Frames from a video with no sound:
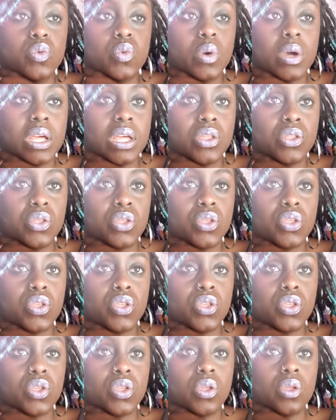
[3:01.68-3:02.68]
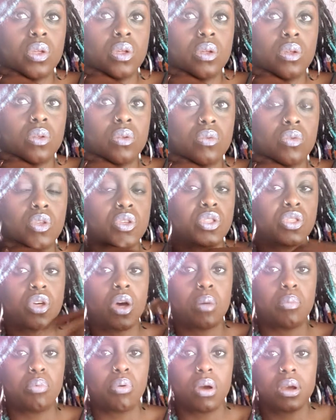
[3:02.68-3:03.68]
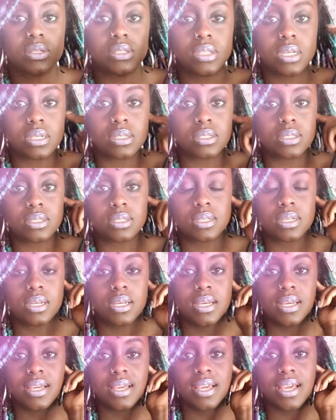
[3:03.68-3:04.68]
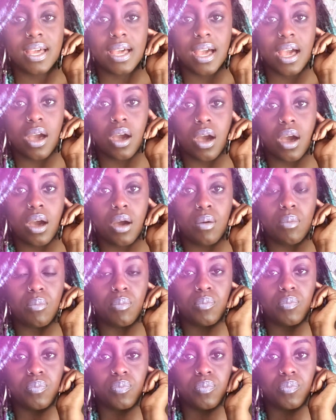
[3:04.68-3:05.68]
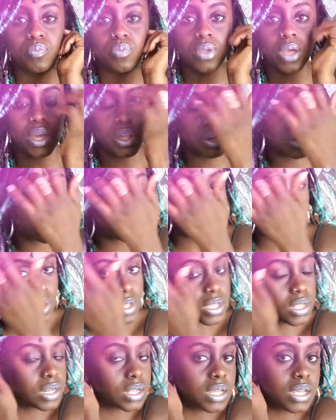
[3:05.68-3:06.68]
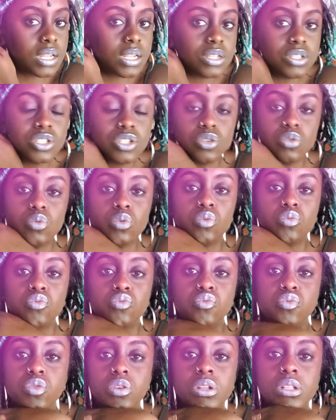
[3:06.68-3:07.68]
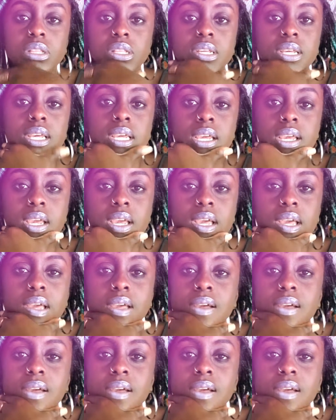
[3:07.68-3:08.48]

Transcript: with the thought process. I know we can get into a really